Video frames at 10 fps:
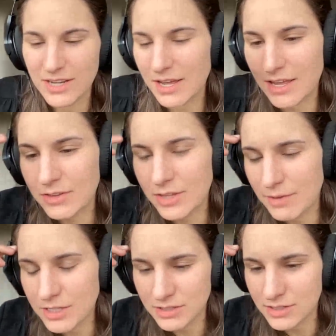And I cannot
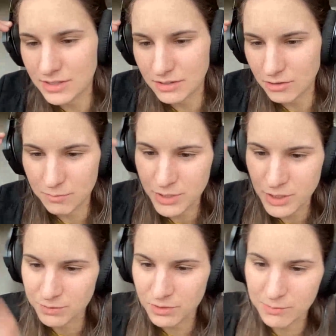imagine that
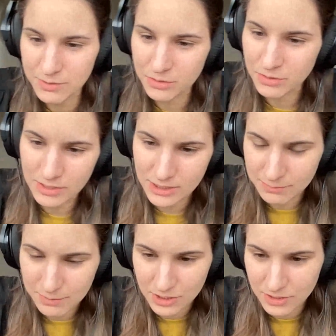Europeans would not be doing this,
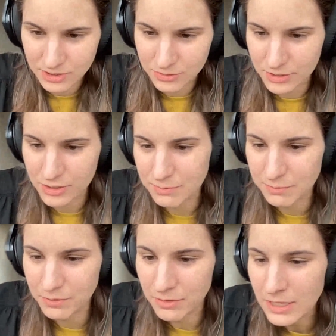especially the structures
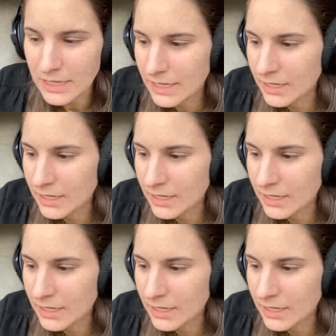people.